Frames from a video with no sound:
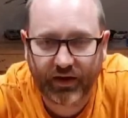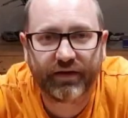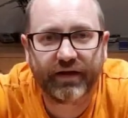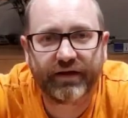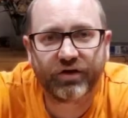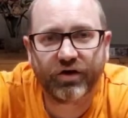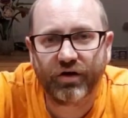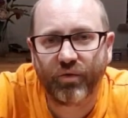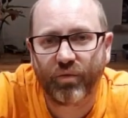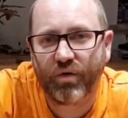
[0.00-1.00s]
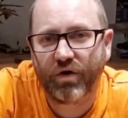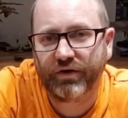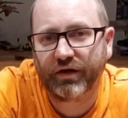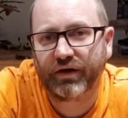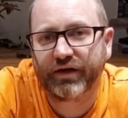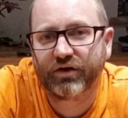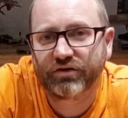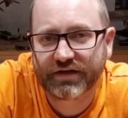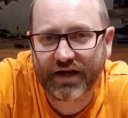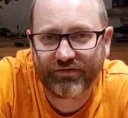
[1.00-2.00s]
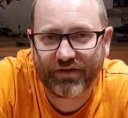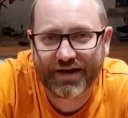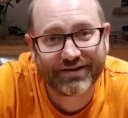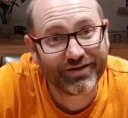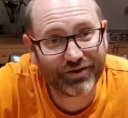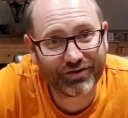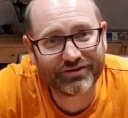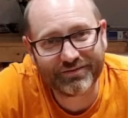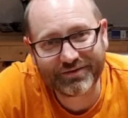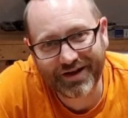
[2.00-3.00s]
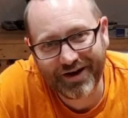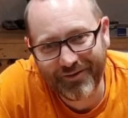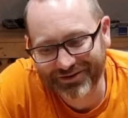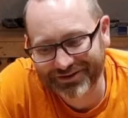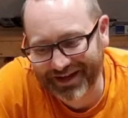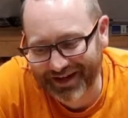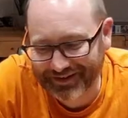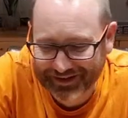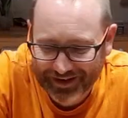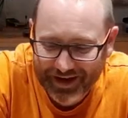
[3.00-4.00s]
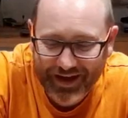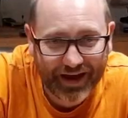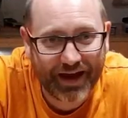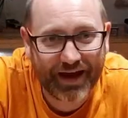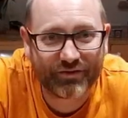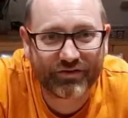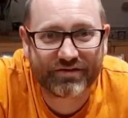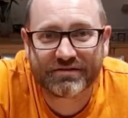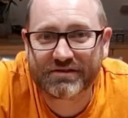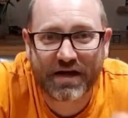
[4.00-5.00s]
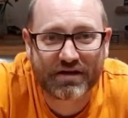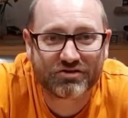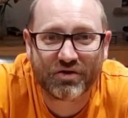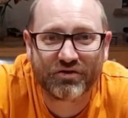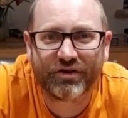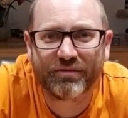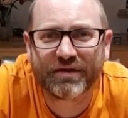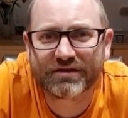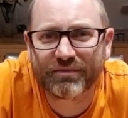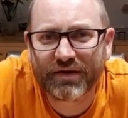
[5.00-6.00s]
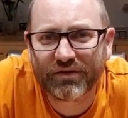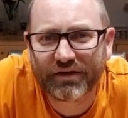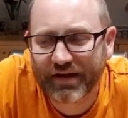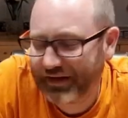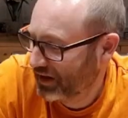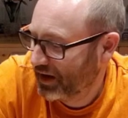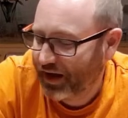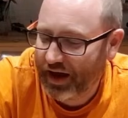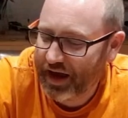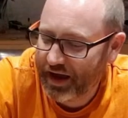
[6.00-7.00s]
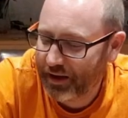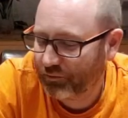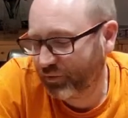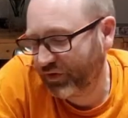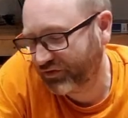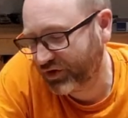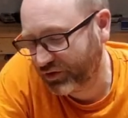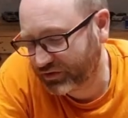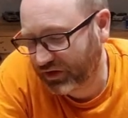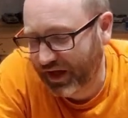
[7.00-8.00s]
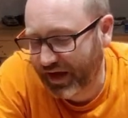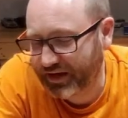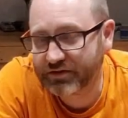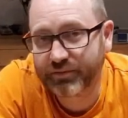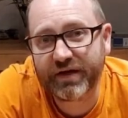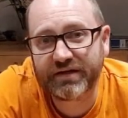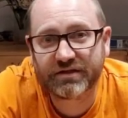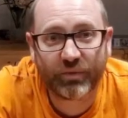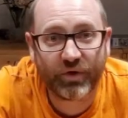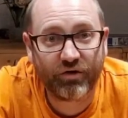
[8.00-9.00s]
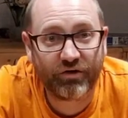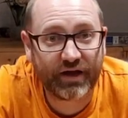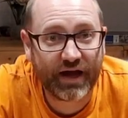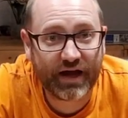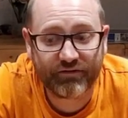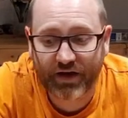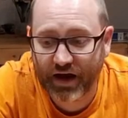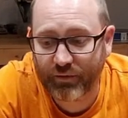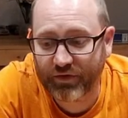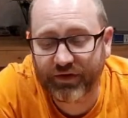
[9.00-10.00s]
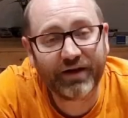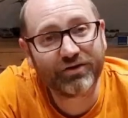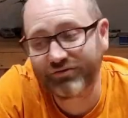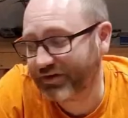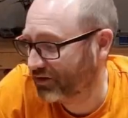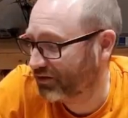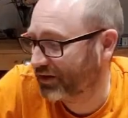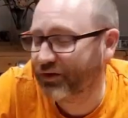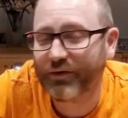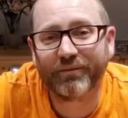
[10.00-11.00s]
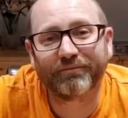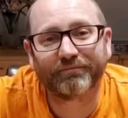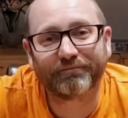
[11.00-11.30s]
And there you go, one Lego TIE Fighter custom Star Wars stand. Takes 2 or 3 minutes to build it. We've utilised the pieces that we already have, and we think it looks really, really cool.